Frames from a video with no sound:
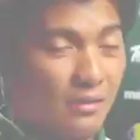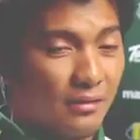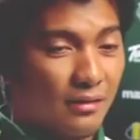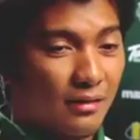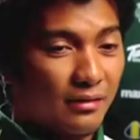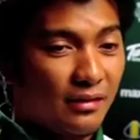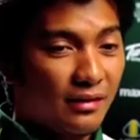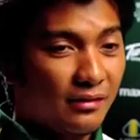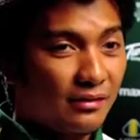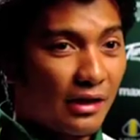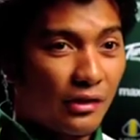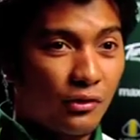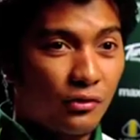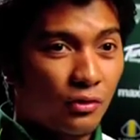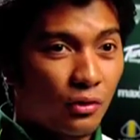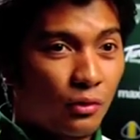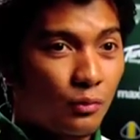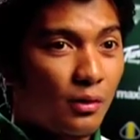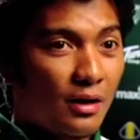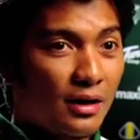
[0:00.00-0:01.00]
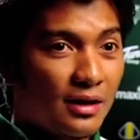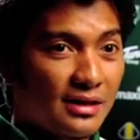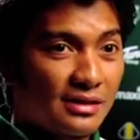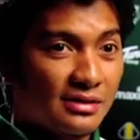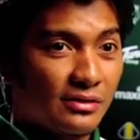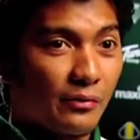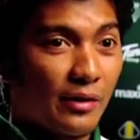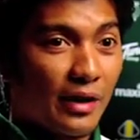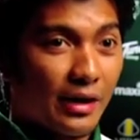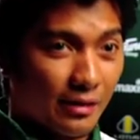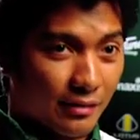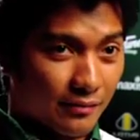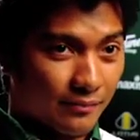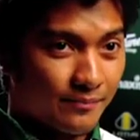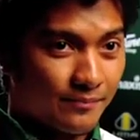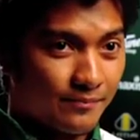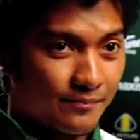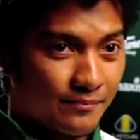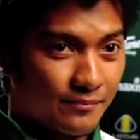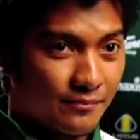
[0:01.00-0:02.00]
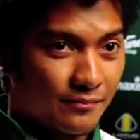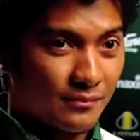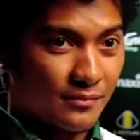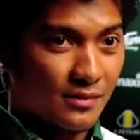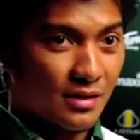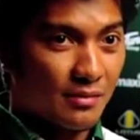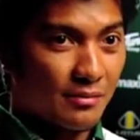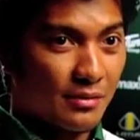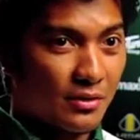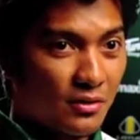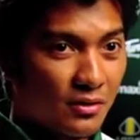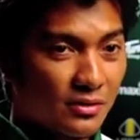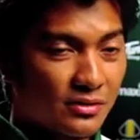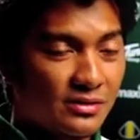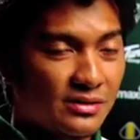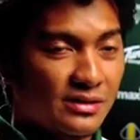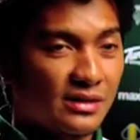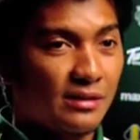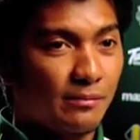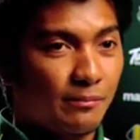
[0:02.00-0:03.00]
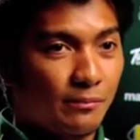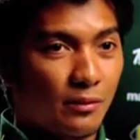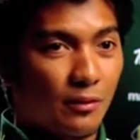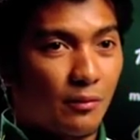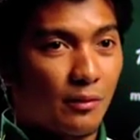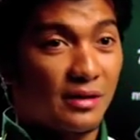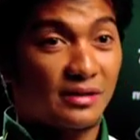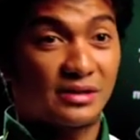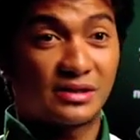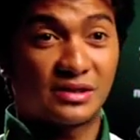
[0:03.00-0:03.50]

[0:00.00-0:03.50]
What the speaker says: the thing that you don't want is rain. Because Singapore, when